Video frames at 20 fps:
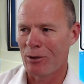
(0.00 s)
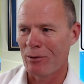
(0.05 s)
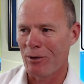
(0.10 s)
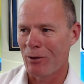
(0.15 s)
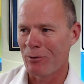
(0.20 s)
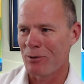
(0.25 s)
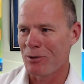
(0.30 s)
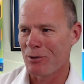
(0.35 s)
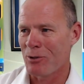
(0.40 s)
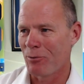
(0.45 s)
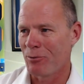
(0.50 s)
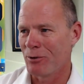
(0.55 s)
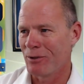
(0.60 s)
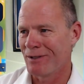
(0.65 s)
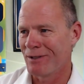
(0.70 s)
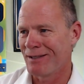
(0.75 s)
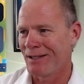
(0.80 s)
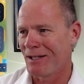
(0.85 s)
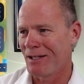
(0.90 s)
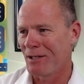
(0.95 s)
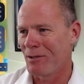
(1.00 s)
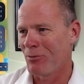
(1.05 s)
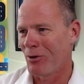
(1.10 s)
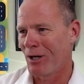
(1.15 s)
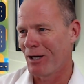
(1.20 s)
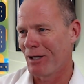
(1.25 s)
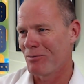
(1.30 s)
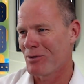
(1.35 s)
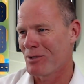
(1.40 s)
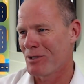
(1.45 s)
I'm always open to taking
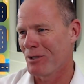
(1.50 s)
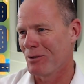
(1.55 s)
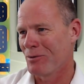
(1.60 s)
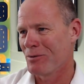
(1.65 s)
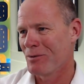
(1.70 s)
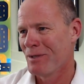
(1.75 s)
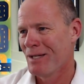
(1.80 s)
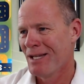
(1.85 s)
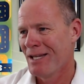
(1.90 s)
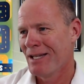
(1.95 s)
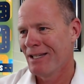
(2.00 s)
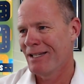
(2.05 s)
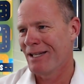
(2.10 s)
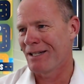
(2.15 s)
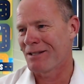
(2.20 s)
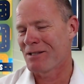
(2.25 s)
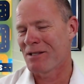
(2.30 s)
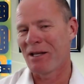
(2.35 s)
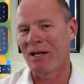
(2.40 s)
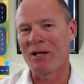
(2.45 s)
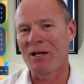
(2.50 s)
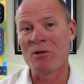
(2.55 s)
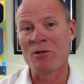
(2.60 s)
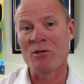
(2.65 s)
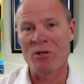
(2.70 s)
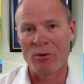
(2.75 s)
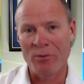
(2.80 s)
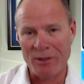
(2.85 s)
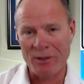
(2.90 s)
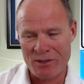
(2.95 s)
bribes, so yes, thank you
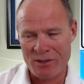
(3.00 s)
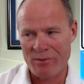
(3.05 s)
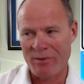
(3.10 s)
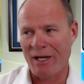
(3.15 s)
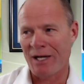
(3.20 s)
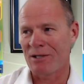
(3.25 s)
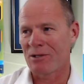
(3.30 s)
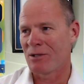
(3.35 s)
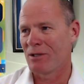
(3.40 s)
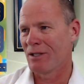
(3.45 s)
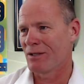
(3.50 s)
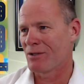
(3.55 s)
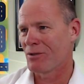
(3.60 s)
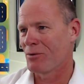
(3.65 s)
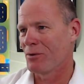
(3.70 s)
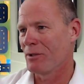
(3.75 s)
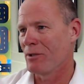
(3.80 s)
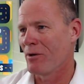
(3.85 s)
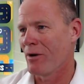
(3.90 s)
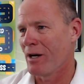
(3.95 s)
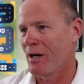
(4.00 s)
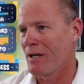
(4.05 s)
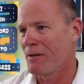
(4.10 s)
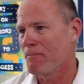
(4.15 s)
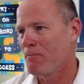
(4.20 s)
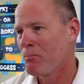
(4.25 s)
so much, Sebastian, that's really great.